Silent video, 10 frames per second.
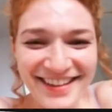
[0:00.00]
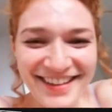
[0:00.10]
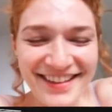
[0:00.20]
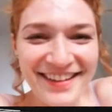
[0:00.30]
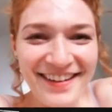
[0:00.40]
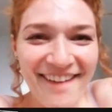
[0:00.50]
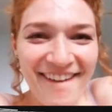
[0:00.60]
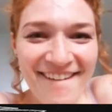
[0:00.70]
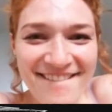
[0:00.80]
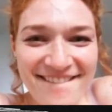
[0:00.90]

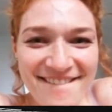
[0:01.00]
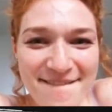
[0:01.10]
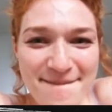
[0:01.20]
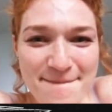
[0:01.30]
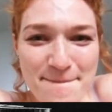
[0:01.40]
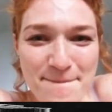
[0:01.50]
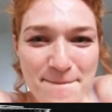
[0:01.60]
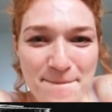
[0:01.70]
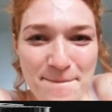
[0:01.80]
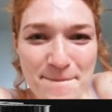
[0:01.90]

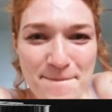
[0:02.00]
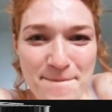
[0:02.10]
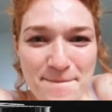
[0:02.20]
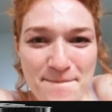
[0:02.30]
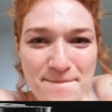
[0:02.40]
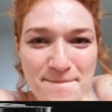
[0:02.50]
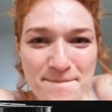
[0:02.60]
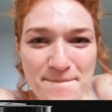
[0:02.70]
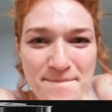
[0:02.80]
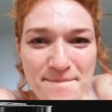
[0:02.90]

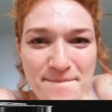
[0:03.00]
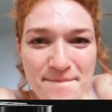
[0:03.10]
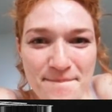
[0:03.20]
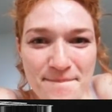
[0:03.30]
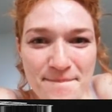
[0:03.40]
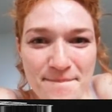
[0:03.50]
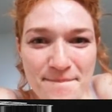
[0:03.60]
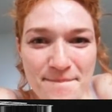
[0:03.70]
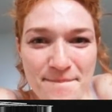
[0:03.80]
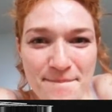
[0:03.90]

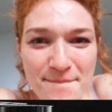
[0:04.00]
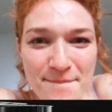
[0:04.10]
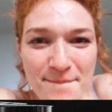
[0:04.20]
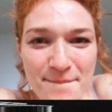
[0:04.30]
(silent)